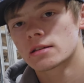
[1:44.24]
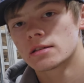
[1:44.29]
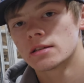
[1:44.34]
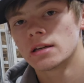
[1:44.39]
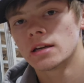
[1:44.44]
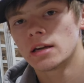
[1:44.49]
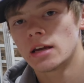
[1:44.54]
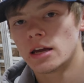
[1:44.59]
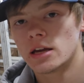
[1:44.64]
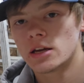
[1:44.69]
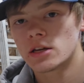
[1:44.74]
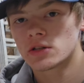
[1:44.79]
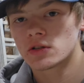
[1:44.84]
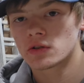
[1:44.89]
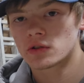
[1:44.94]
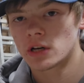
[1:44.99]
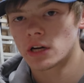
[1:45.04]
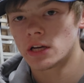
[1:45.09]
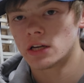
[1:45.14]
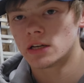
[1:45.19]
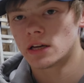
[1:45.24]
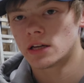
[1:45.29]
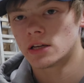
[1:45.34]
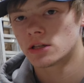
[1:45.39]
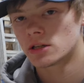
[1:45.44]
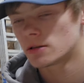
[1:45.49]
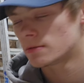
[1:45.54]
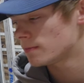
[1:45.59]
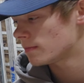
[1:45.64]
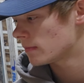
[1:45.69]
thing is your chain
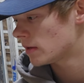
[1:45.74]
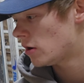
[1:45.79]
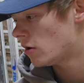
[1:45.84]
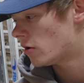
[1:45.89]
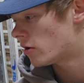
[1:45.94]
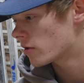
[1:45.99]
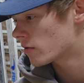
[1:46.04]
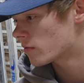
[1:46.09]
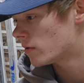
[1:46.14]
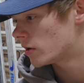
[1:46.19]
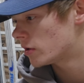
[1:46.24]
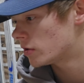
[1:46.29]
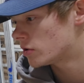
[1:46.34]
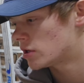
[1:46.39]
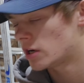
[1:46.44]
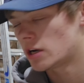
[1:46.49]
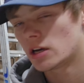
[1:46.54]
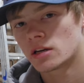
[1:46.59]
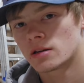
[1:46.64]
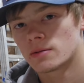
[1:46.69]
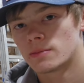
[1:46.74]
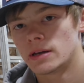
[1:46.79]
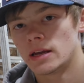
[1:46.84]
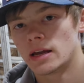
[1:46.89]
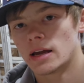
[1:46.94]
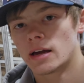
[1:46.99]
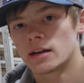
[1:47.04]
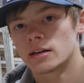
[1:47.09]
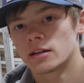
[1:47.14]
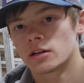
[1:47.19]
tension. You always want your chain to be
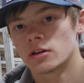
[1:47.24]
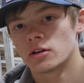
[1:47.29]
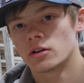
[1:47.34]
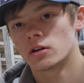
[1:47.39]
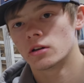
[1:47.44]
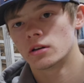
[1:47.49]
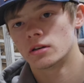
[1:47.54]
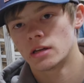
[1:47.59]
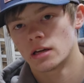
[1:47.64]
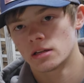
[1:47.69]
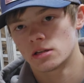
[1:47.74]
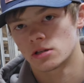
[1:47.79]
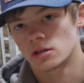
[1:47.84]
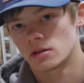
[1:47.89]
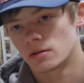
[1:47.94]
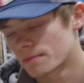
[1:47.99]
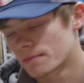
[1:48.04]
at a good tension.